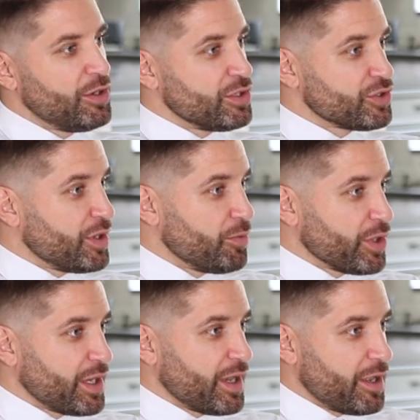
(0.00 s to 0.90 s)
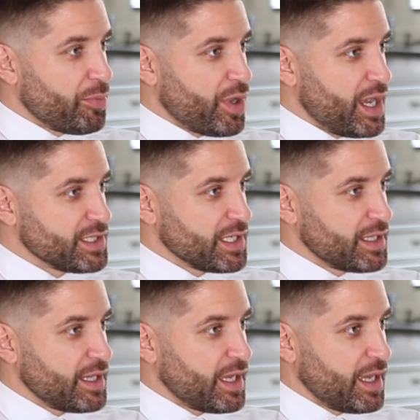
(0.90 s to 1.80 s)
you also are working on a
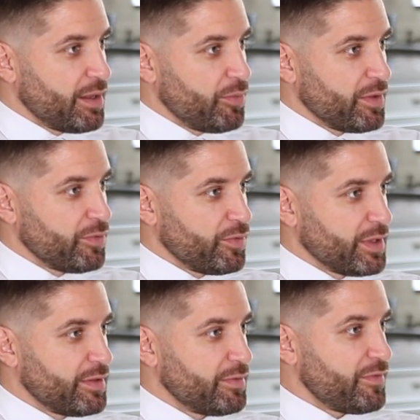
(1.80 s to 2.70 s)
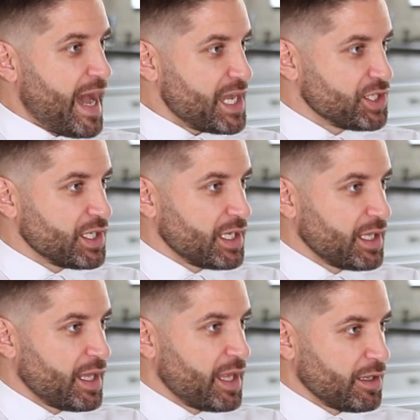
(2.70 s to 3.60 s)
project with fashion
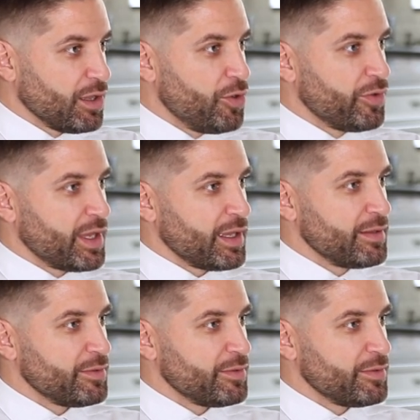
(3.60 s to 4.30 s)
and clothing.